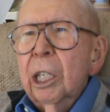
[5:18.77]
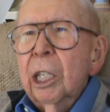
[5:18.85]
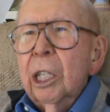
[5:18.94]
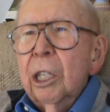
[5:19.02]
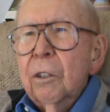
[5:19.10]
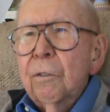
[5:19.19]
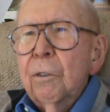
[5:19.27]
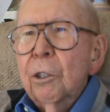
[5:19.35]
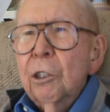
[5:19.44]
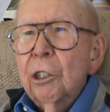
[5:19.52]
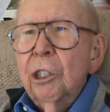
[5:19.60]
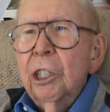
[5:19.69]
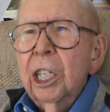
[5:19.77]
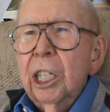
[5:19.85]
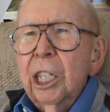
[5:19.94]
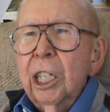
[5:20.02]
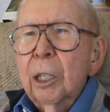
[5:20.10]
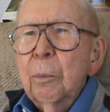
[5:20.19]
Huh. The first jet
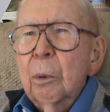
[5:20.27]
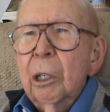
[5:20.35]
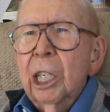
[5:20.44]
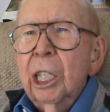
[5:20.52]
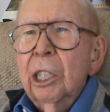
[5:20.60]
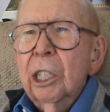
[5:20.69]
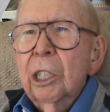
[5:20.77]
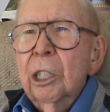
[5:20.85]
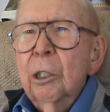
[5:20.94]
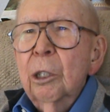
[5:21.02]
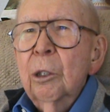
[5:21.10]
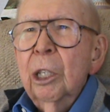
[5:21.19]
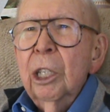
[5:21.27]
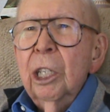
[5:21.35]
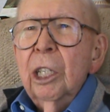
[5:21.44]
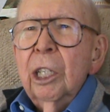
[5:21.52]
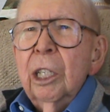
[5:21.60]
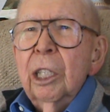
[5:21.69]
airplane that the,
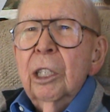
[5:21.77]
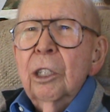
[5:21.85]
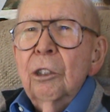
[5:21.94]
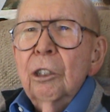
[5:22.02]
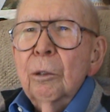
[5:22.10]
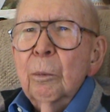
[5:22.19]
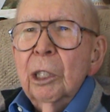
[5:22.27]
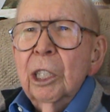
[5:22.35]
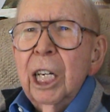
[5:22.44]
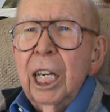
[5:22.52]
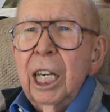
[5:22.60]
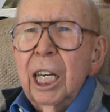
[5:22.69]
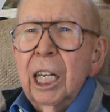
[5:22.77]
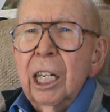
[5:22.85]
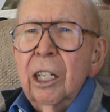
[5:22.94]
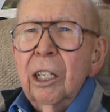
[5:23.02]
that the Germans had,